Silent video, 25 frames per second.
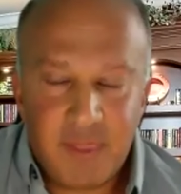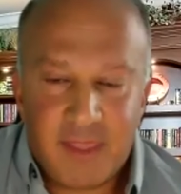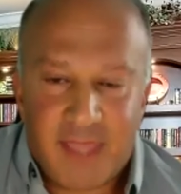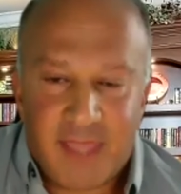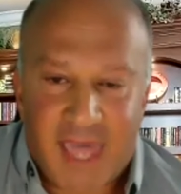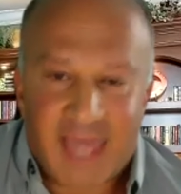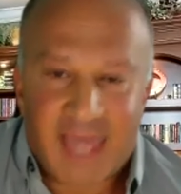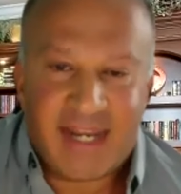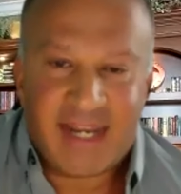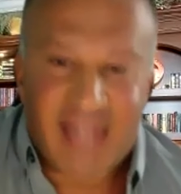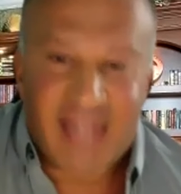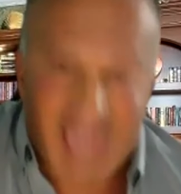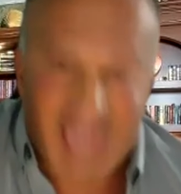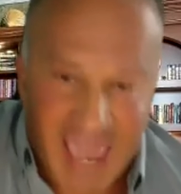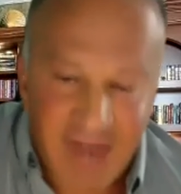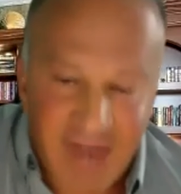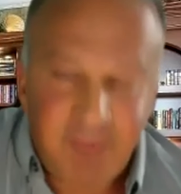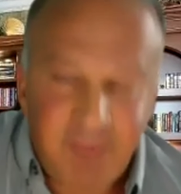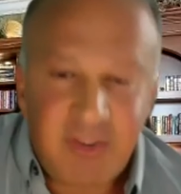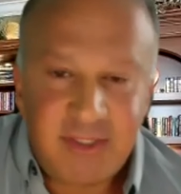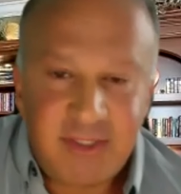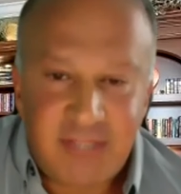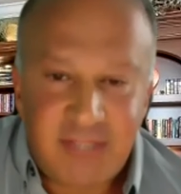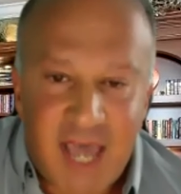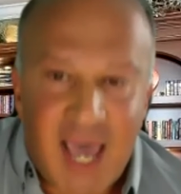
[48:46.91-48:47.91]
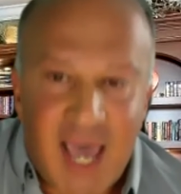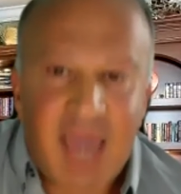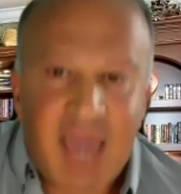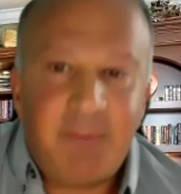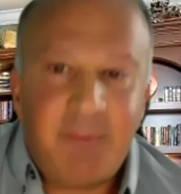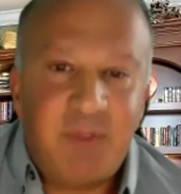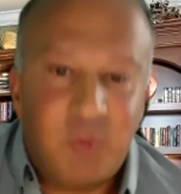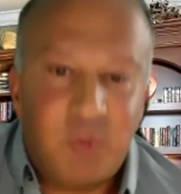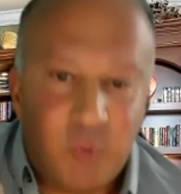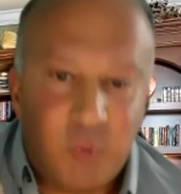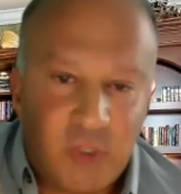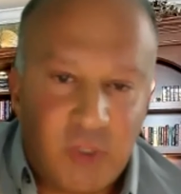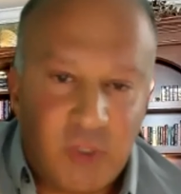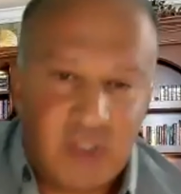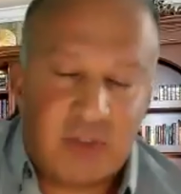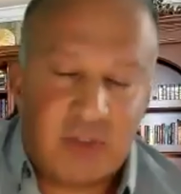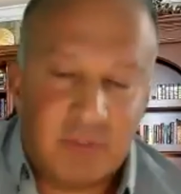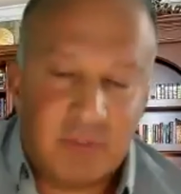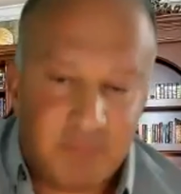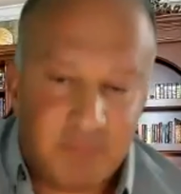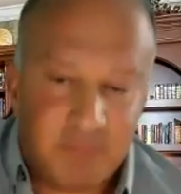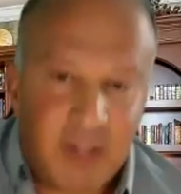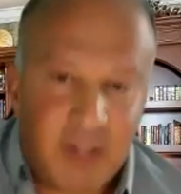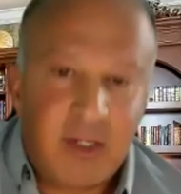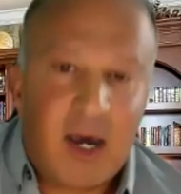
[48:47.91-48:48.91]
And every time you work your
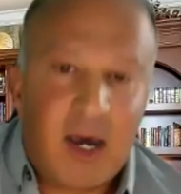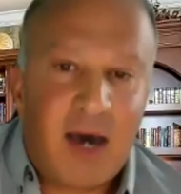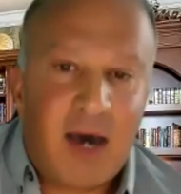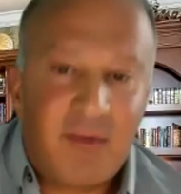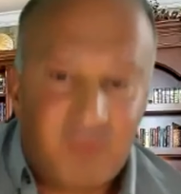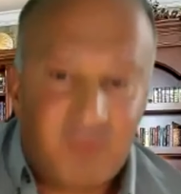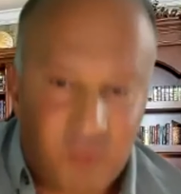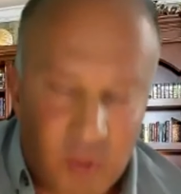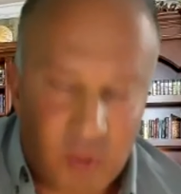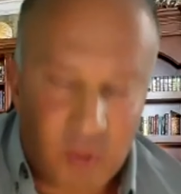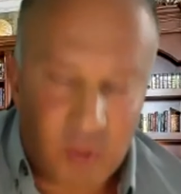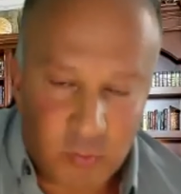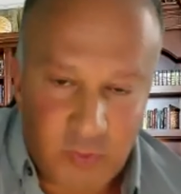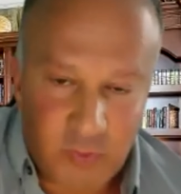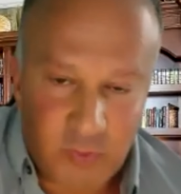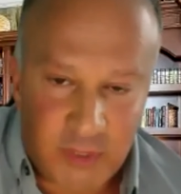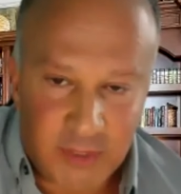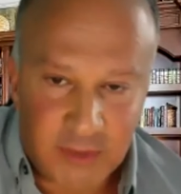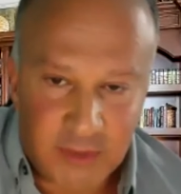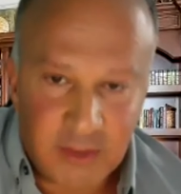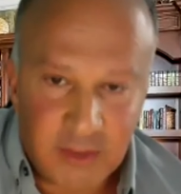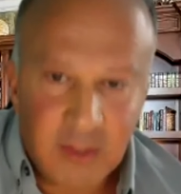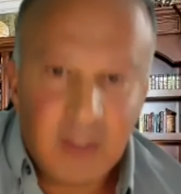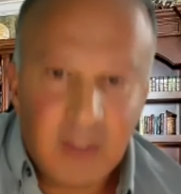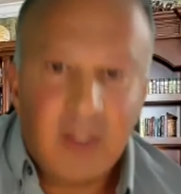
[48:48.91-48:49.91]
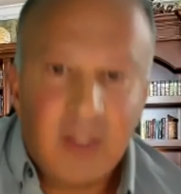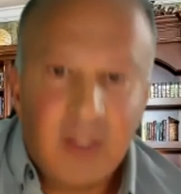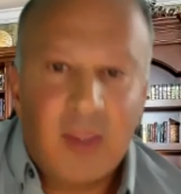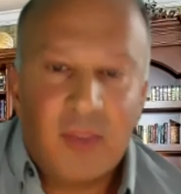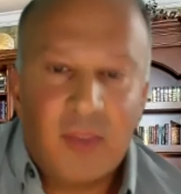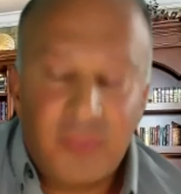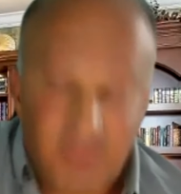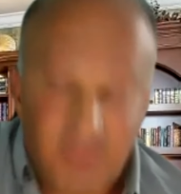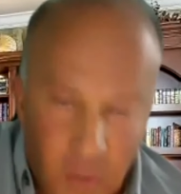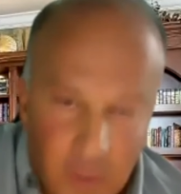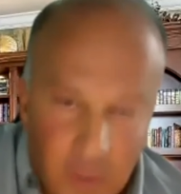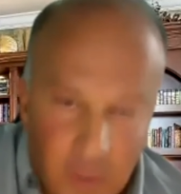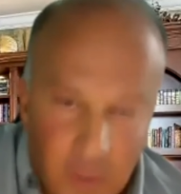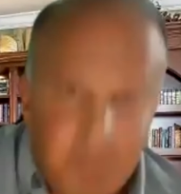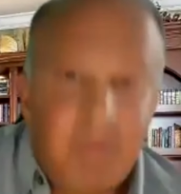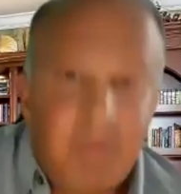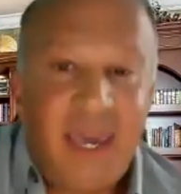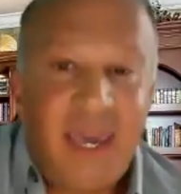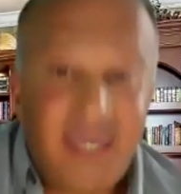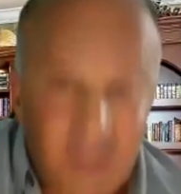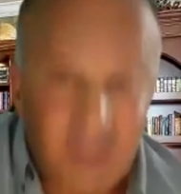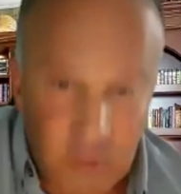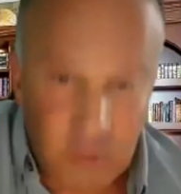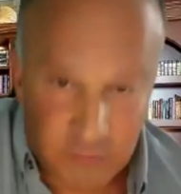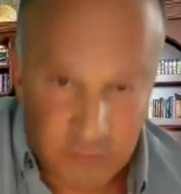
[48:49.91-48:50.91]
butt off for a week, they'll pay
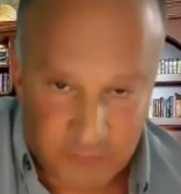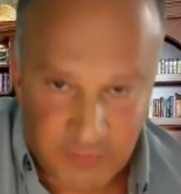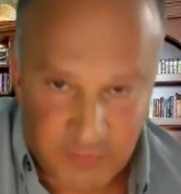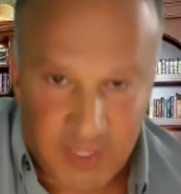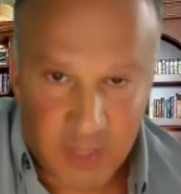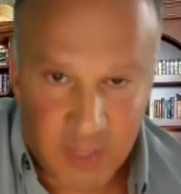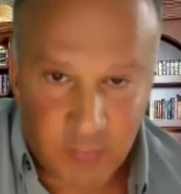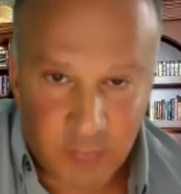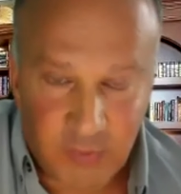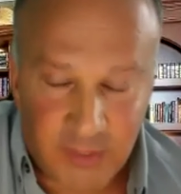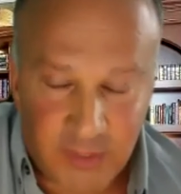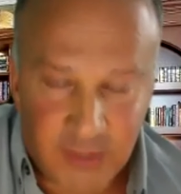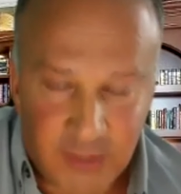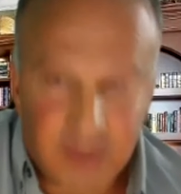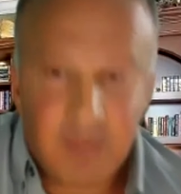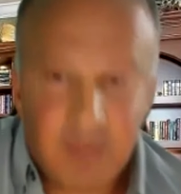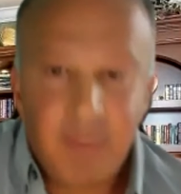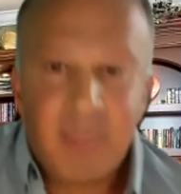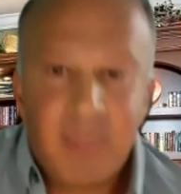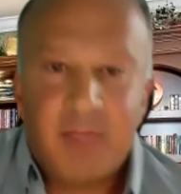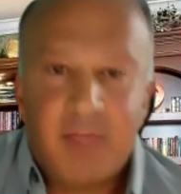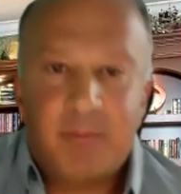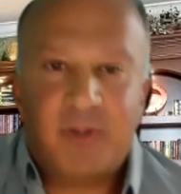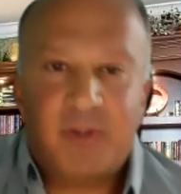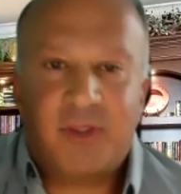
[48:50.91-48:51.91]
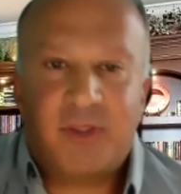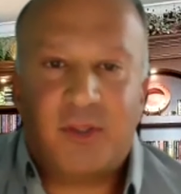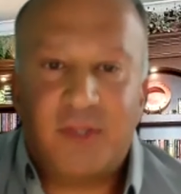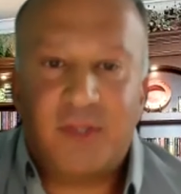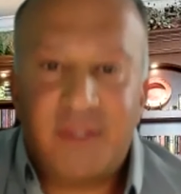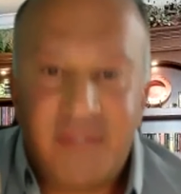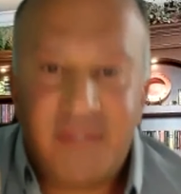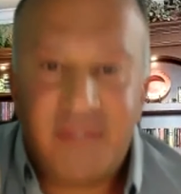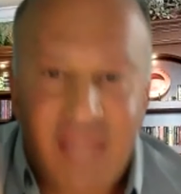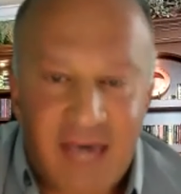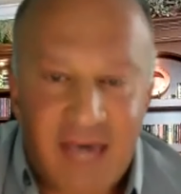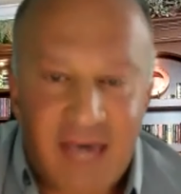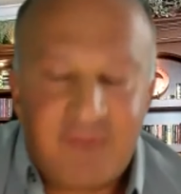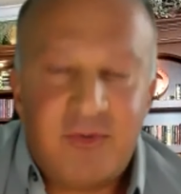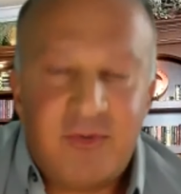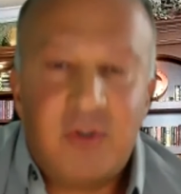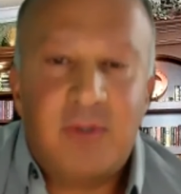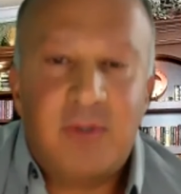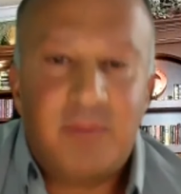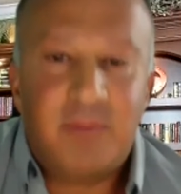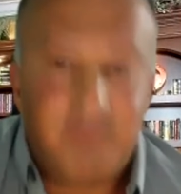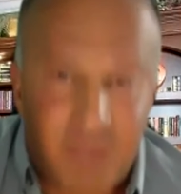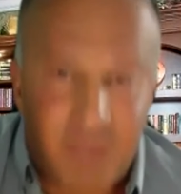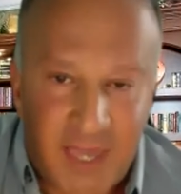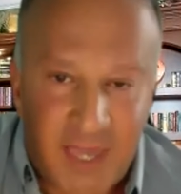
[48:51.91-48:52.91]
you for that week, but they'll never
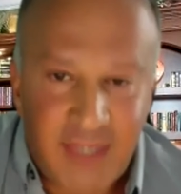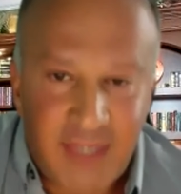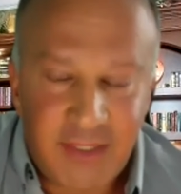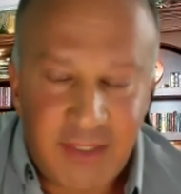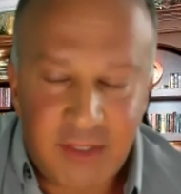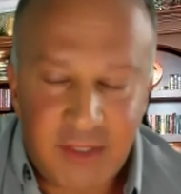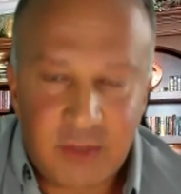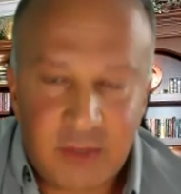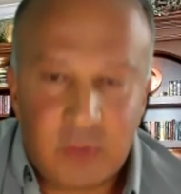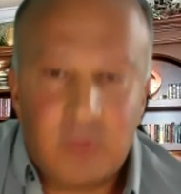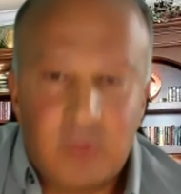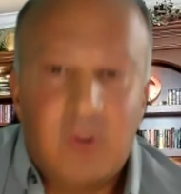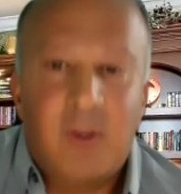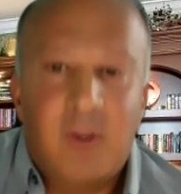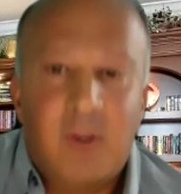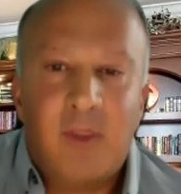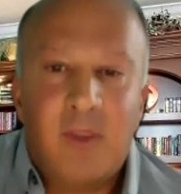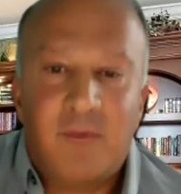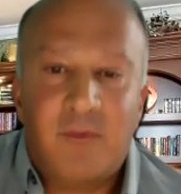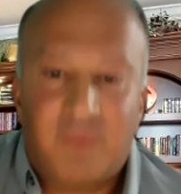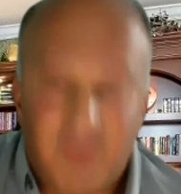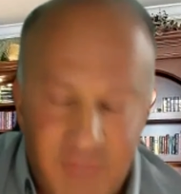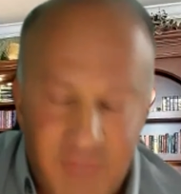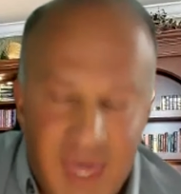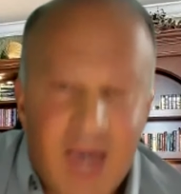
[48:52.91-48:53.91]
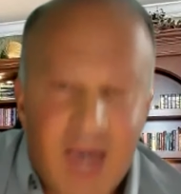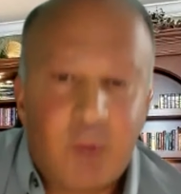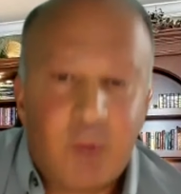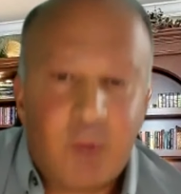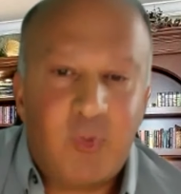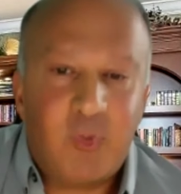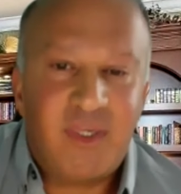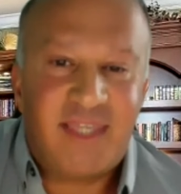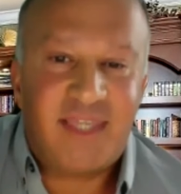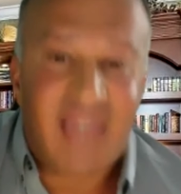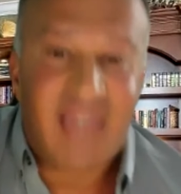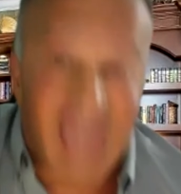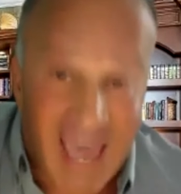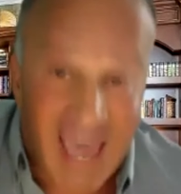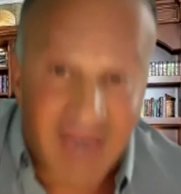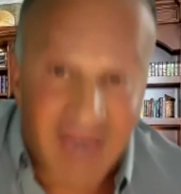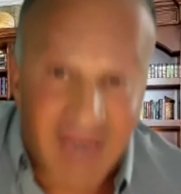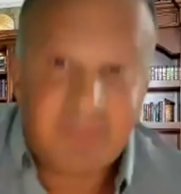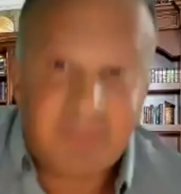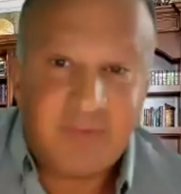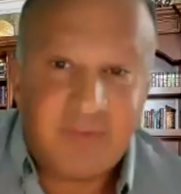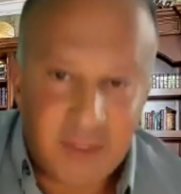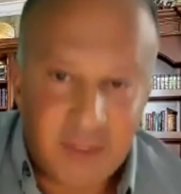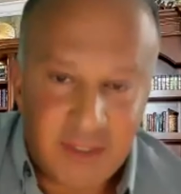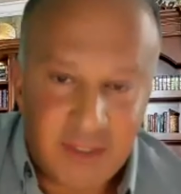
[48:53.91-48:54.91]
pay you for that week
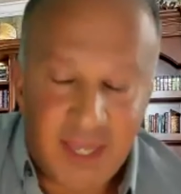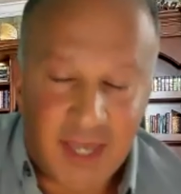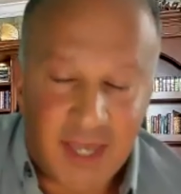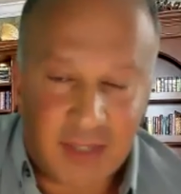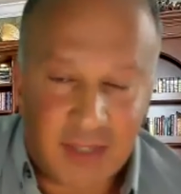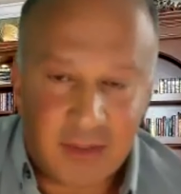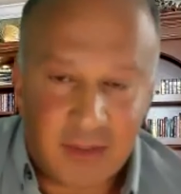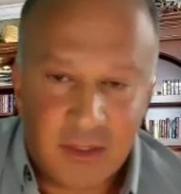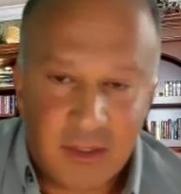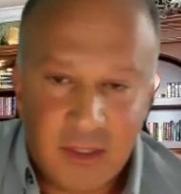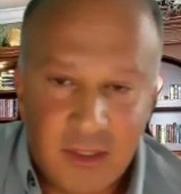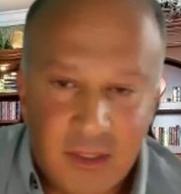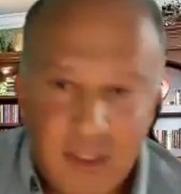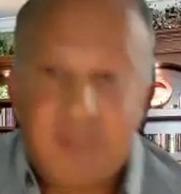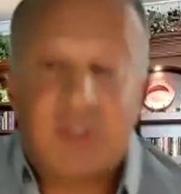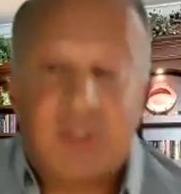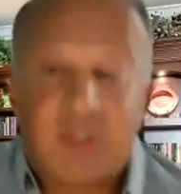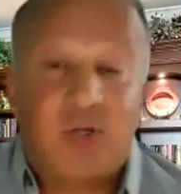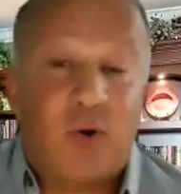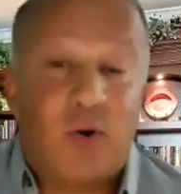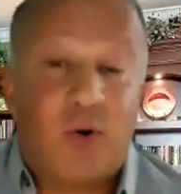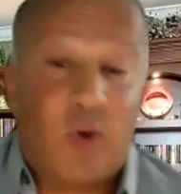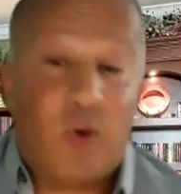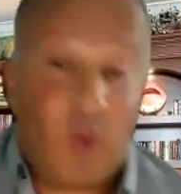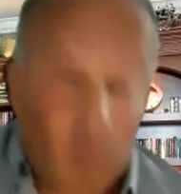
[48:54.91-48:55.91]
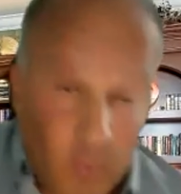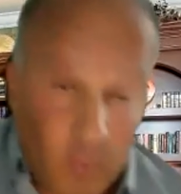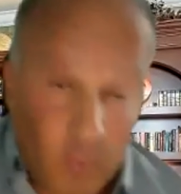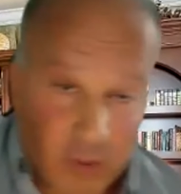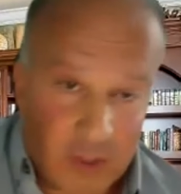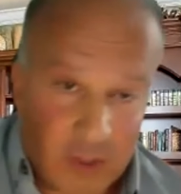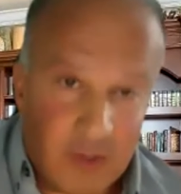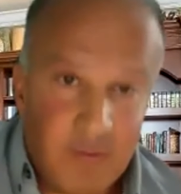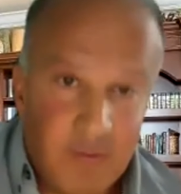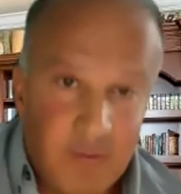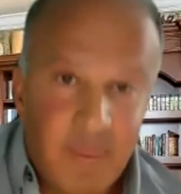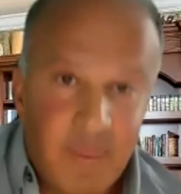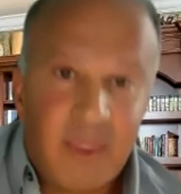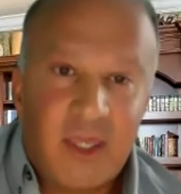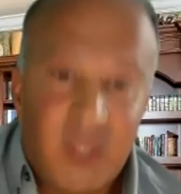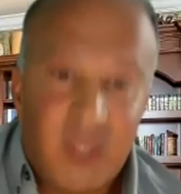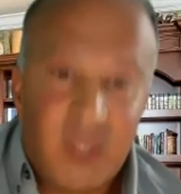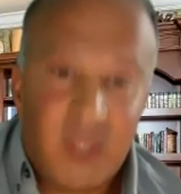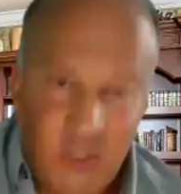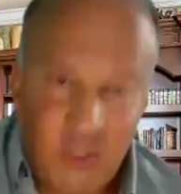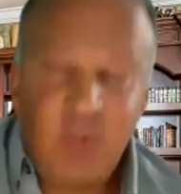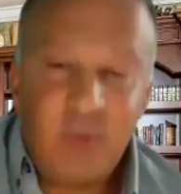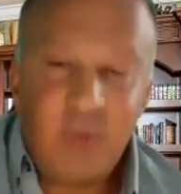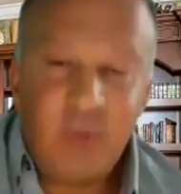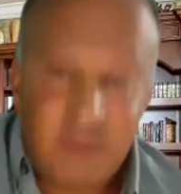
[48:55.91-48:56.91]
ever again. He said, or
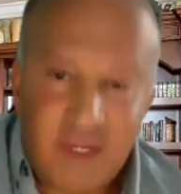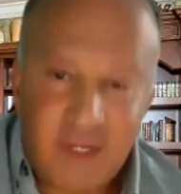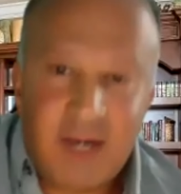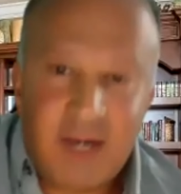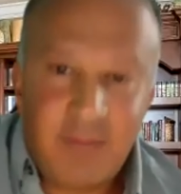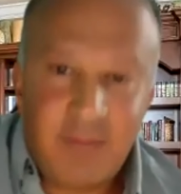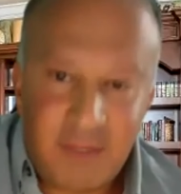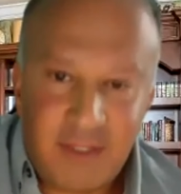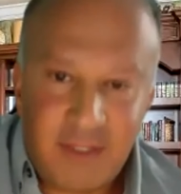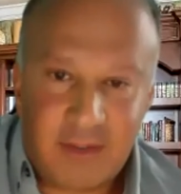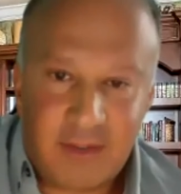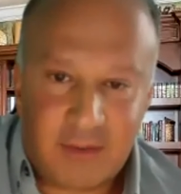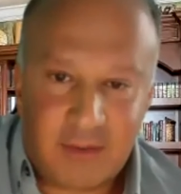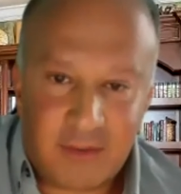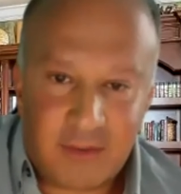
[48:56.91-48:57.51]
you can come here.